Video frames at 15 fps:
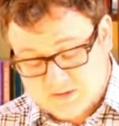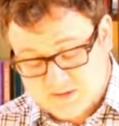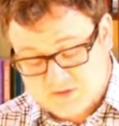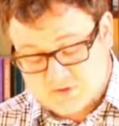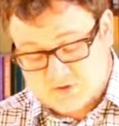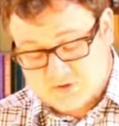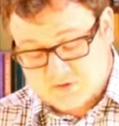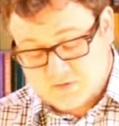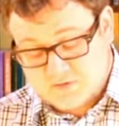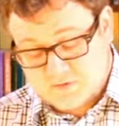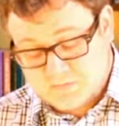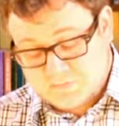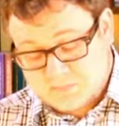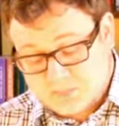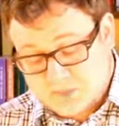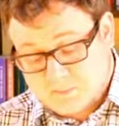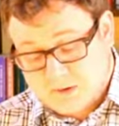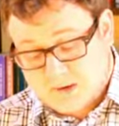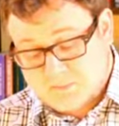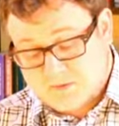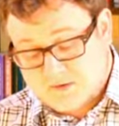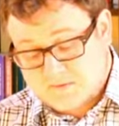attention,
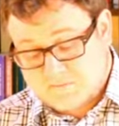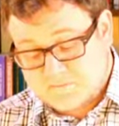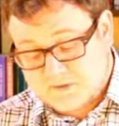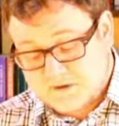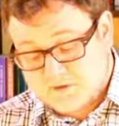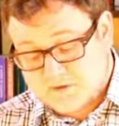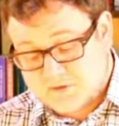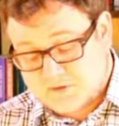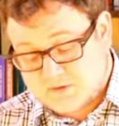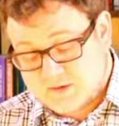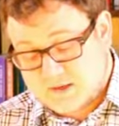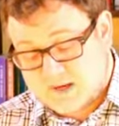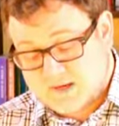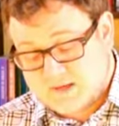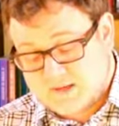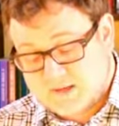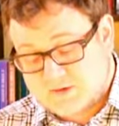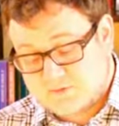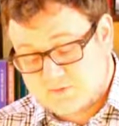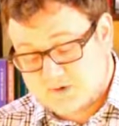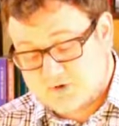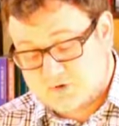public affairs could not
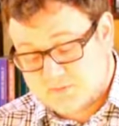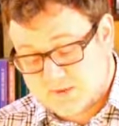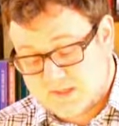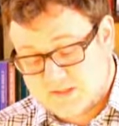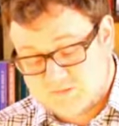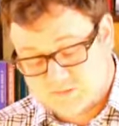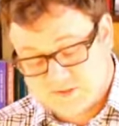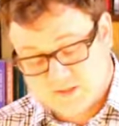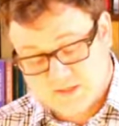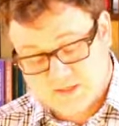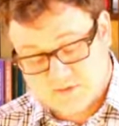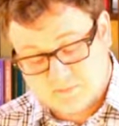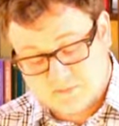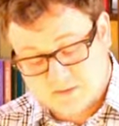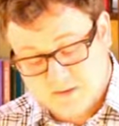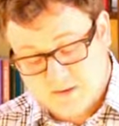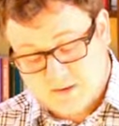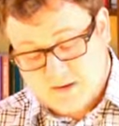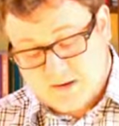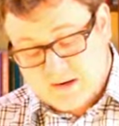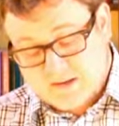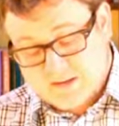again reach a peaceful settlement,
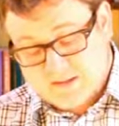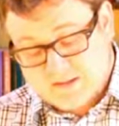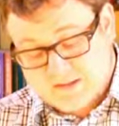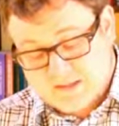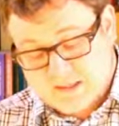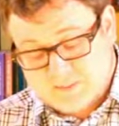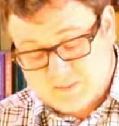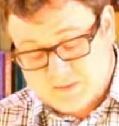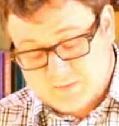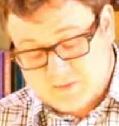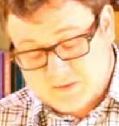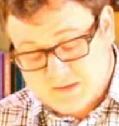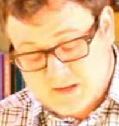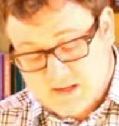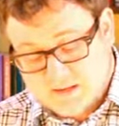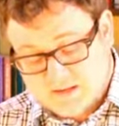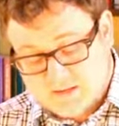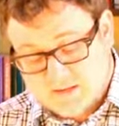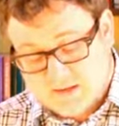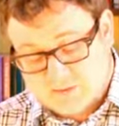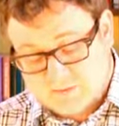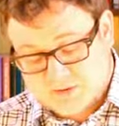and that Simon would not
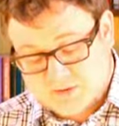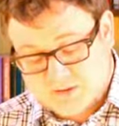stop